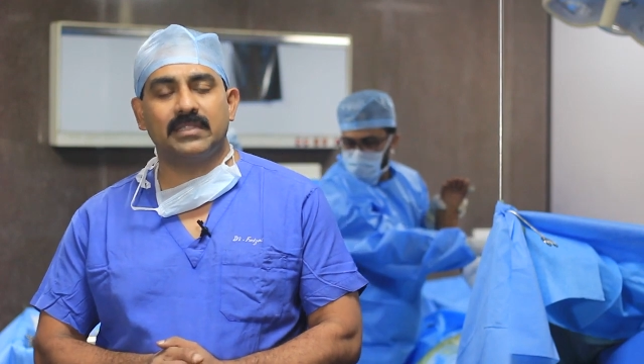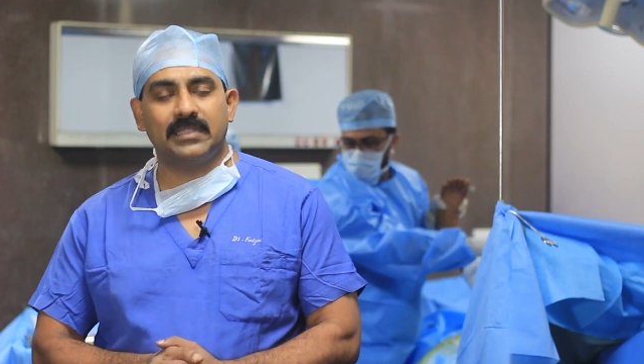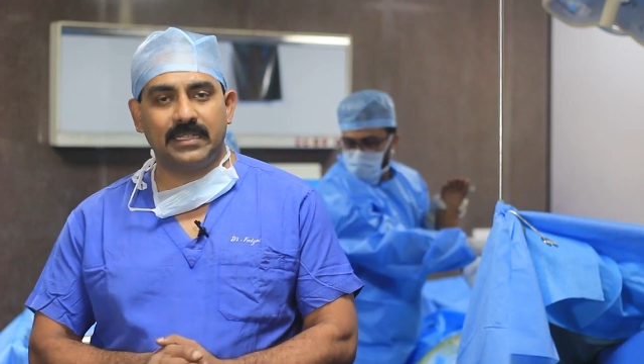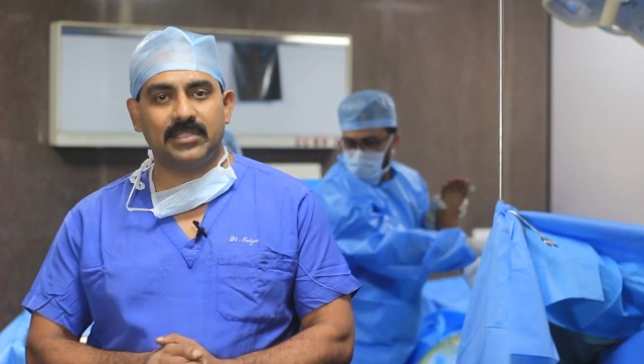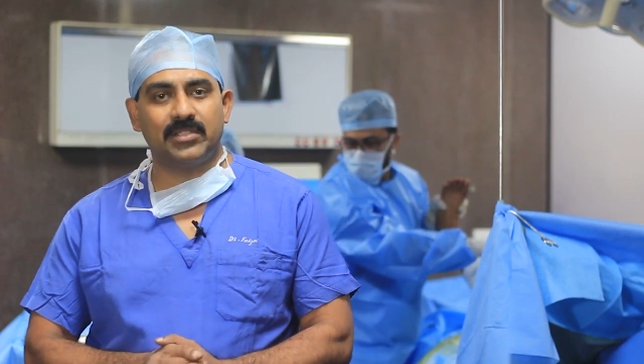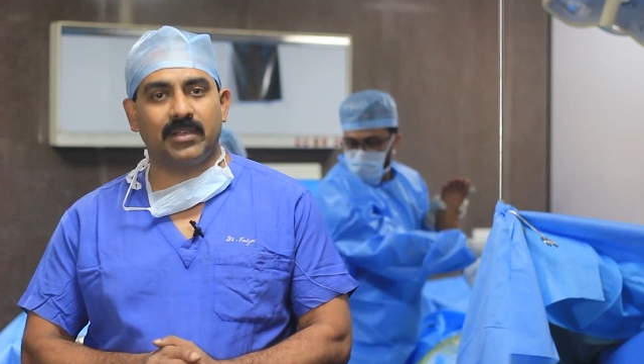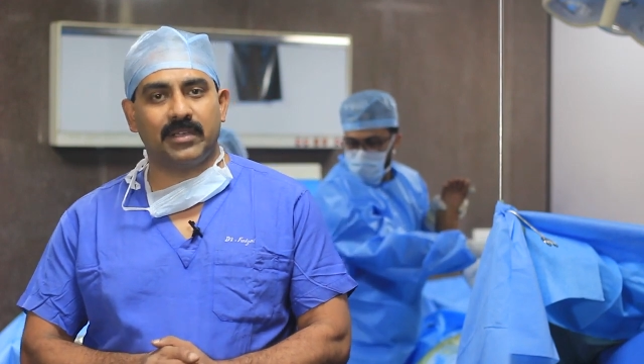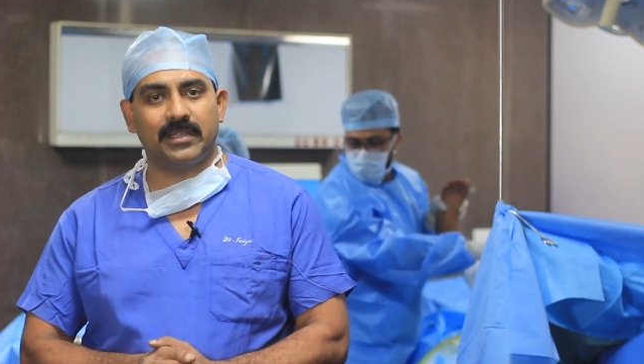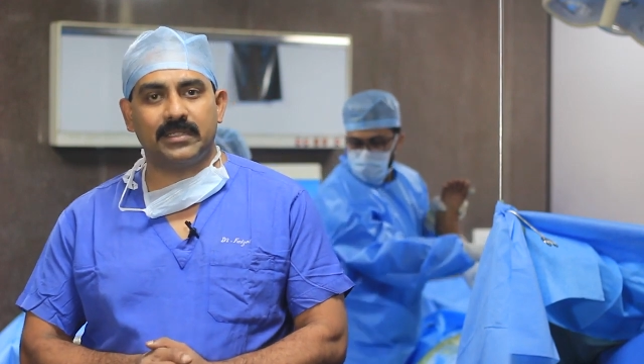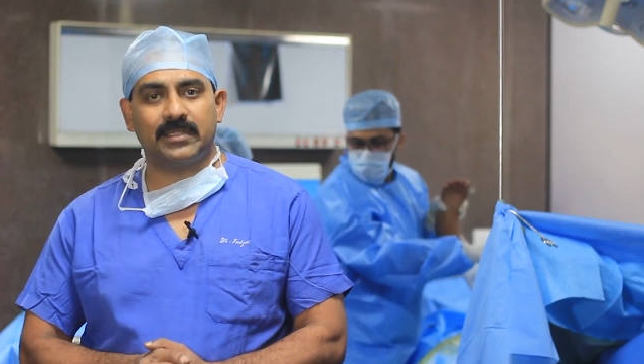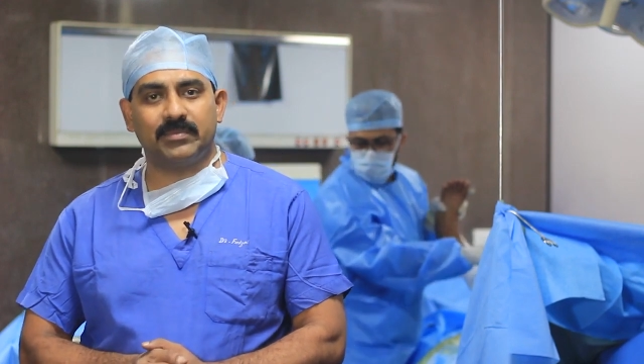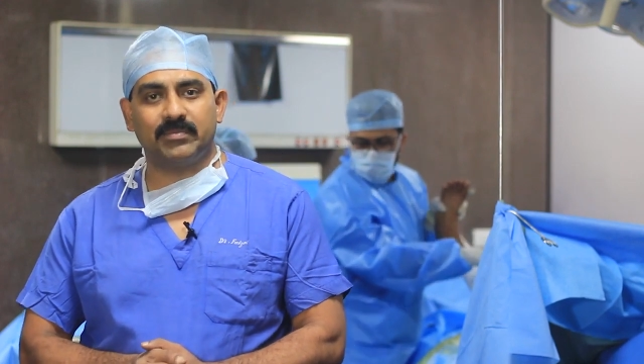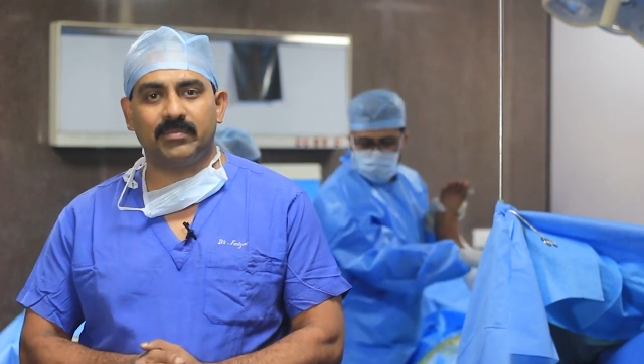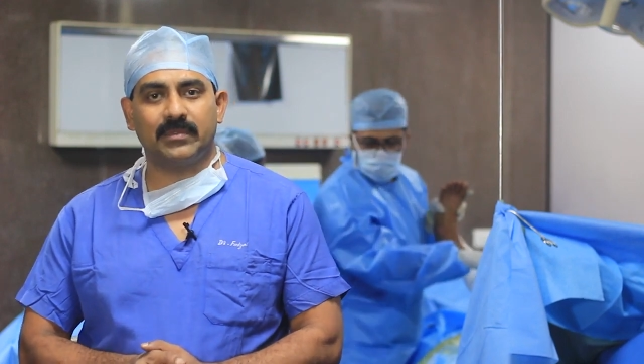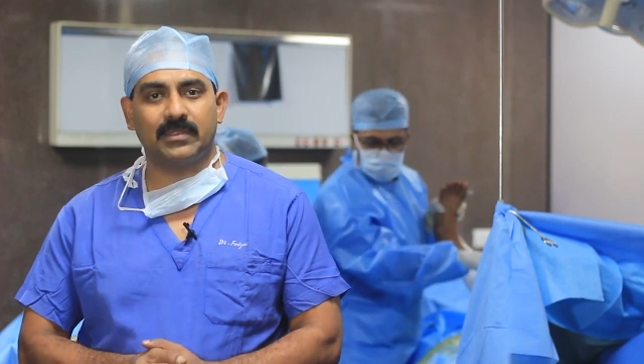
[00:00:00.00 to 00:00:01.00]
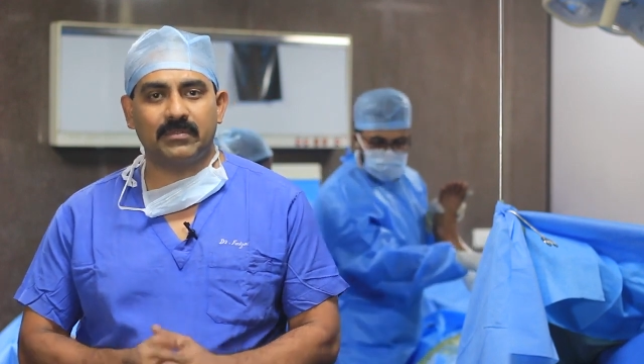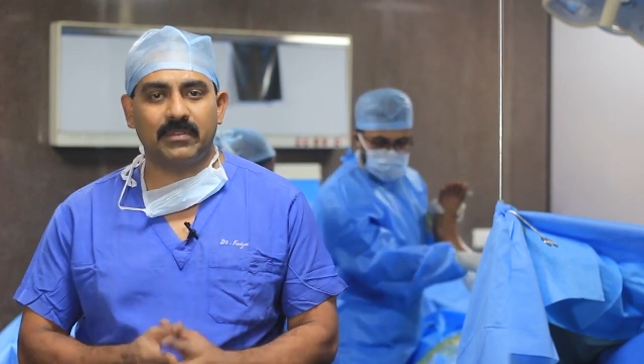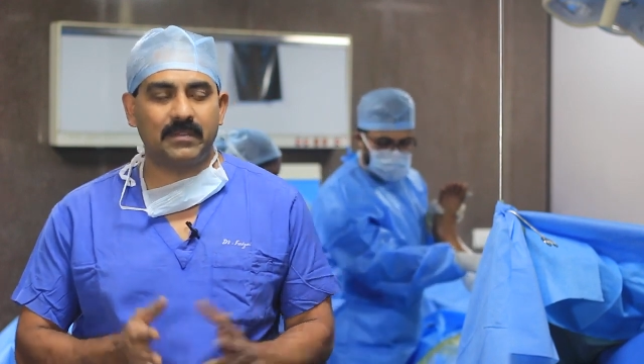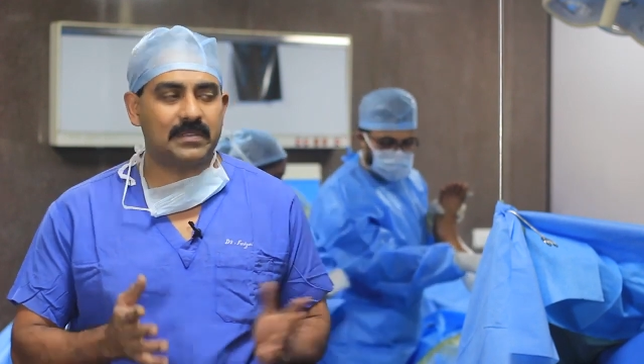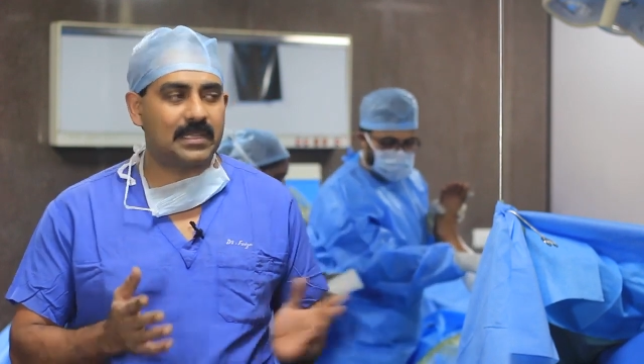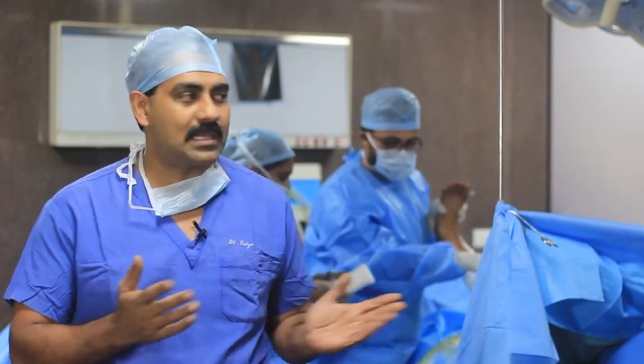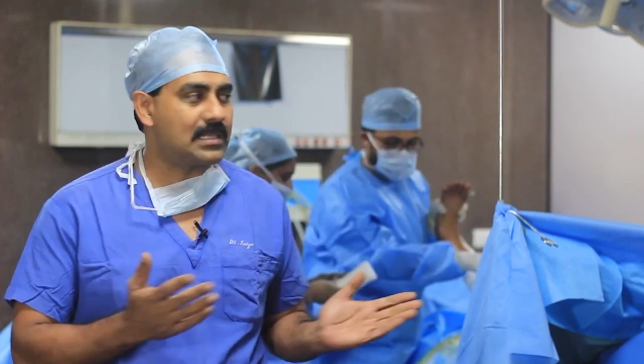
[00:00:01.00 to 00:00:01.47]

knee joint. We have